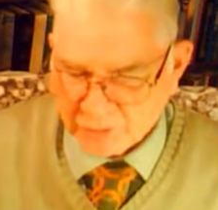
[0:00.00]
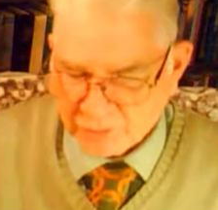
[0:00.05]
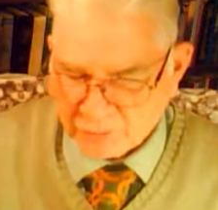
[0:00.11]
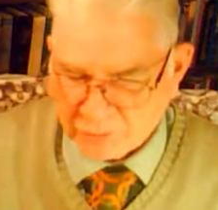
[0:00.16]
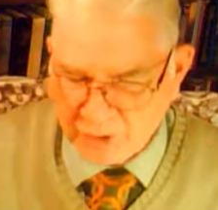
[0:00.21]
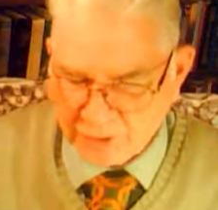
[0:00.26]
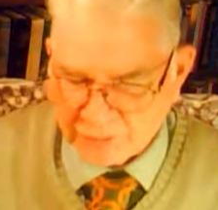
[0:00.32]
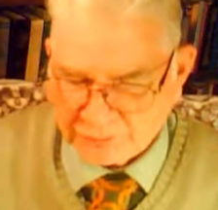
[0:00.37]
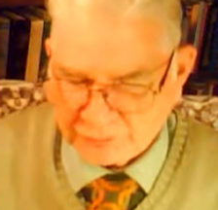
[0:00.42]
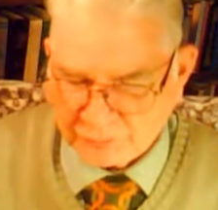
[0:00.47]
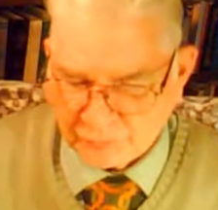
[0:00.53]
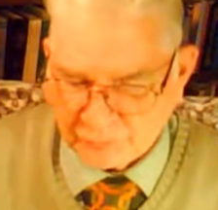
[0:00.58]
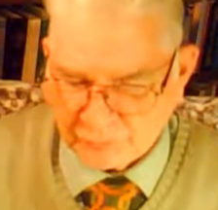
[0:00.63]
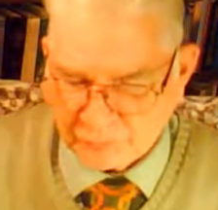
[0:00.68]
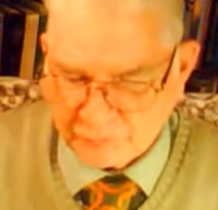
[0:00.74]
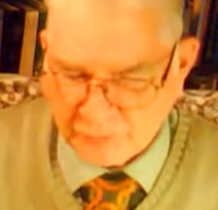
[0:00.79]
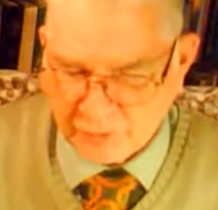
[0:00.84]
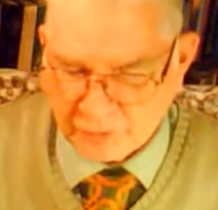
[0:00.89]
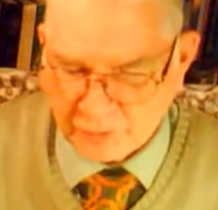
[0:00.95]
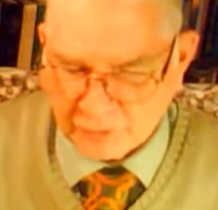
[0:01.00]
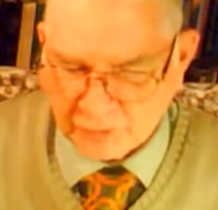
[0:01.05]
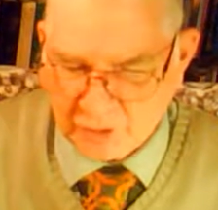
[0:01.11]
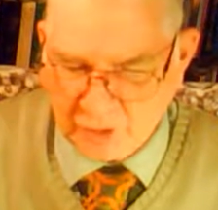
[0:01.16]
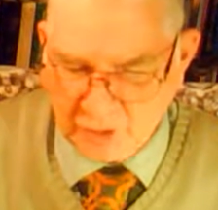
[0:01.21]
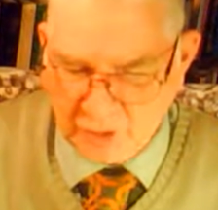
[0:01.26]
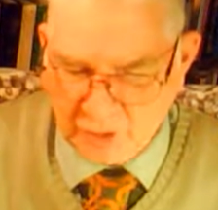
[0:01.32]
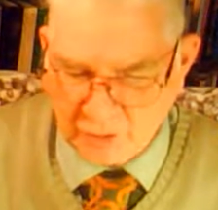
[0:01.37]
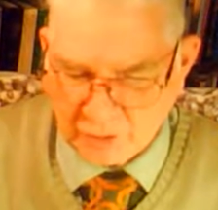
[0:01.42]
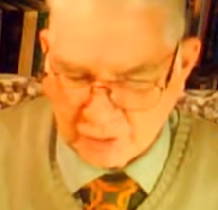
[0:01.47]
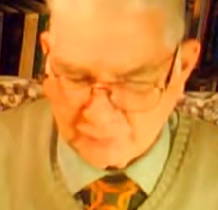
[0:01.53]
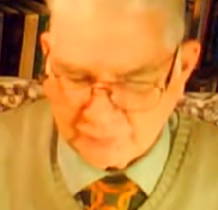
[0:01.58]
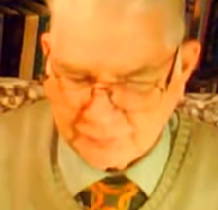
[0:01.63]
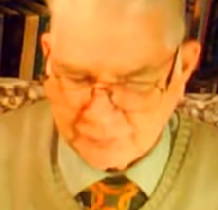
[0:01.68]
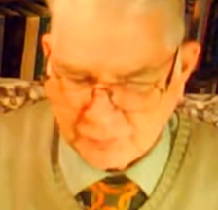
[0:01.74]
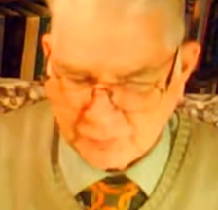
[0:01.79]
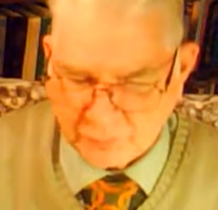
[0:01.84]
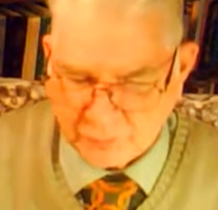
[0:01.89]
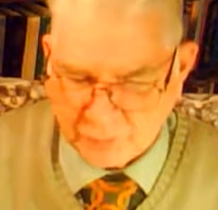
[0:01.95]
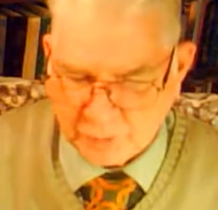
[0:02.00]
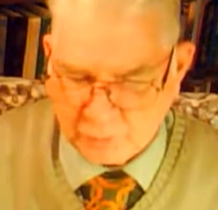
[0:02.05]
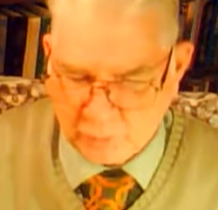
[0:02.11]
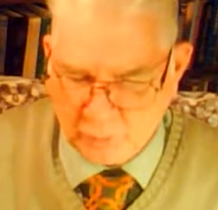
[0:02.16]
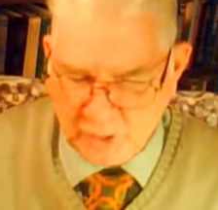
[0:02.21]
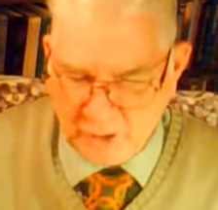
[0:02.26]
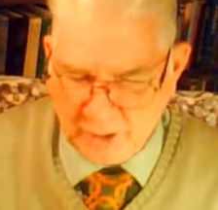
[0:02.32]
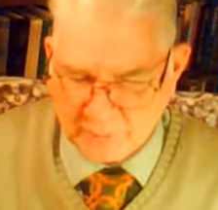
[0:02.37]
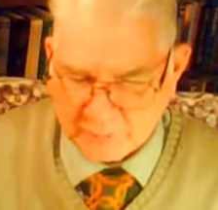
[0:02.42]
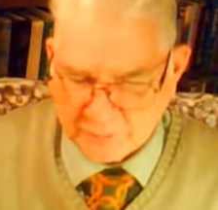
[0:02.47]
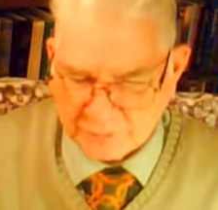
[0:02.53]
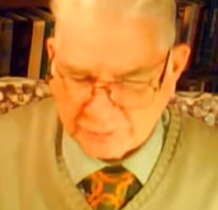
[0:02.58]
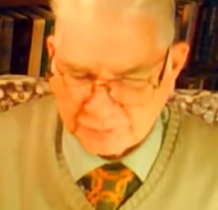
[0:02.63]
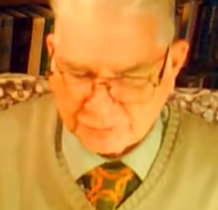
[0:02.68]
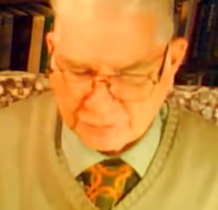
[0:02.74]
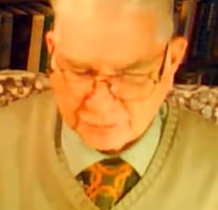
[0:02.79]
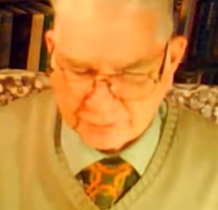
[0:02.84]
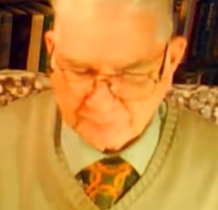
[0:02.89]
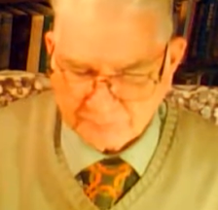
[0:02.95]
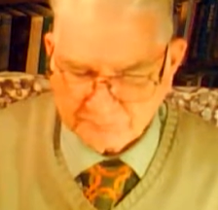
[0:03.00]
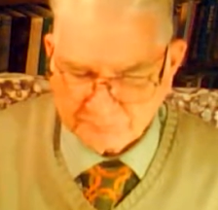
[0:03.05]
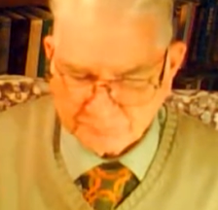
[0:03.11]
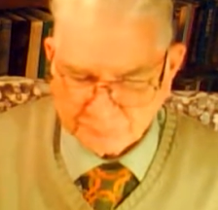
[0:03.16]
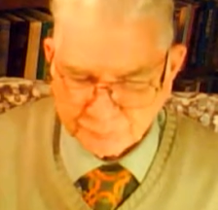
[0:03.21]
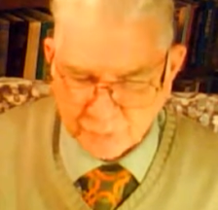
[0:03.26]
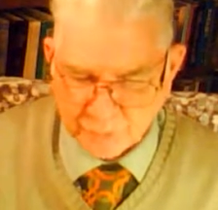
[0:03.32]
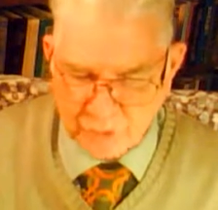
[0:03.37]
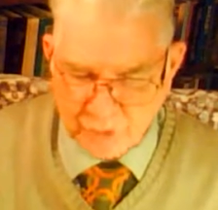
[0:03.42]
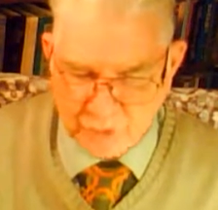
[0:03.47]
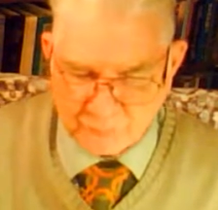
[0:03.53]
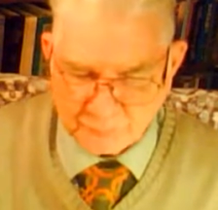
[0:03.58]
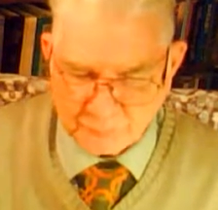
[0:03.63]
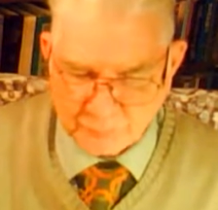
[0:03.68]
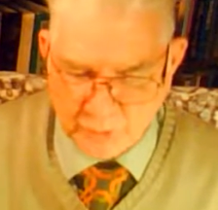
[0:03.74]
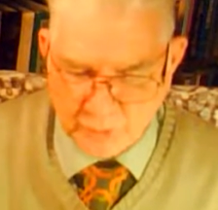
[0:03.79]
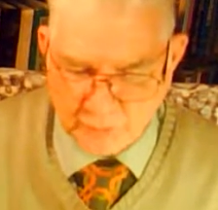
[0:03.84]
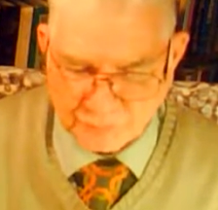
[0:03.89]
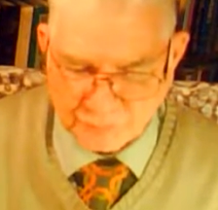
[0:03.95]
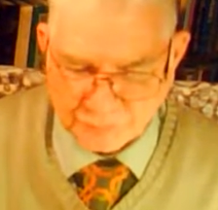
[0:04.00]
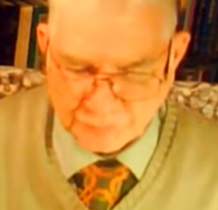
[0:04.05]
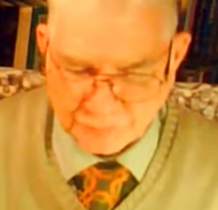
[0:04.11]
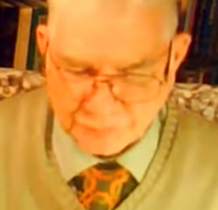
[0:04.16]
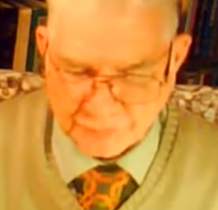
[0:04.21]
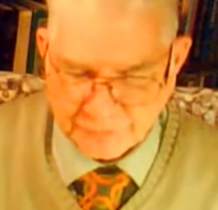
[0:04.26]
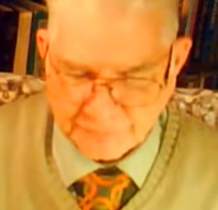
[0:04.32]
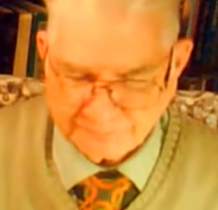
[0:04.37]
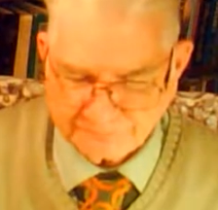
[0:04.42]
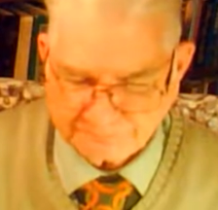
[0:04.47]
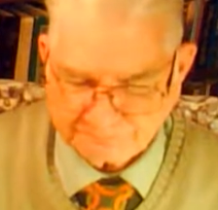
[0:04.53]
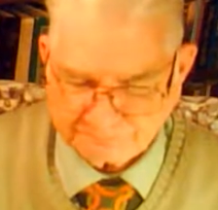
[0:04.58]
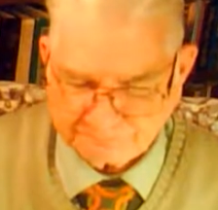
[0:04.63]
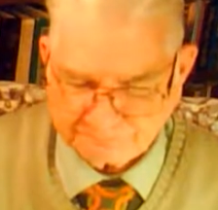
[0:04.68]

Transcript: Christ fulfilled all of the requirements of prophecy.